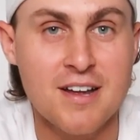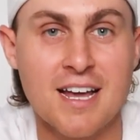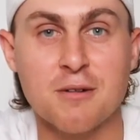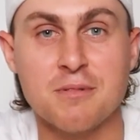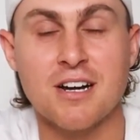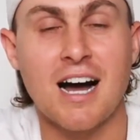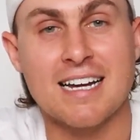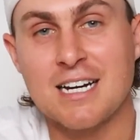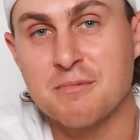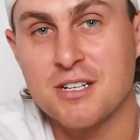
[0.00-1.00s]
I can
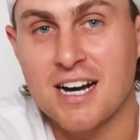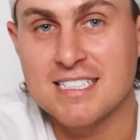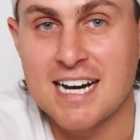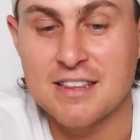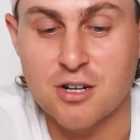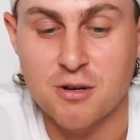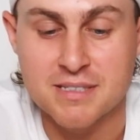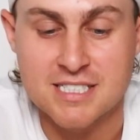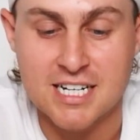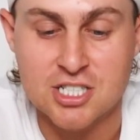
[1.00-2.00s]
help you guys out in the comment
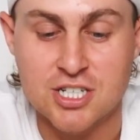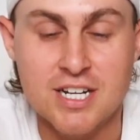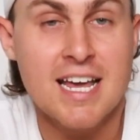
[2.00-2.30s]
section,